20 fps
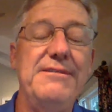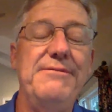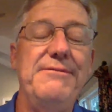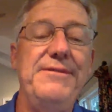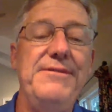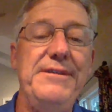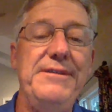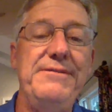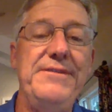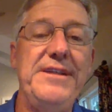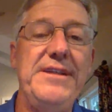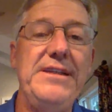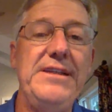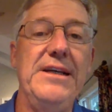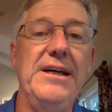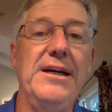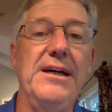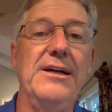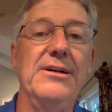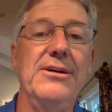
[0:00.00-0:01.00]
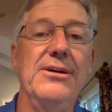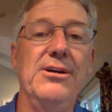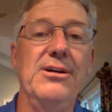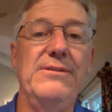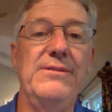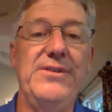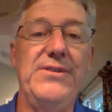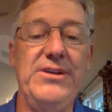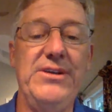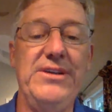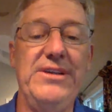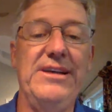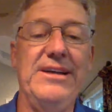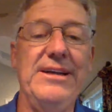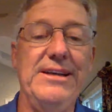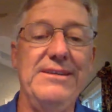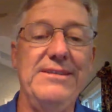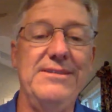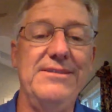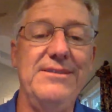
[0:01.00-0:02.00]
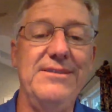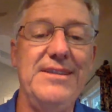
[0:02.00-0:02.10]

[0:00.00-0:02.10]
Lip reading: 50 young over that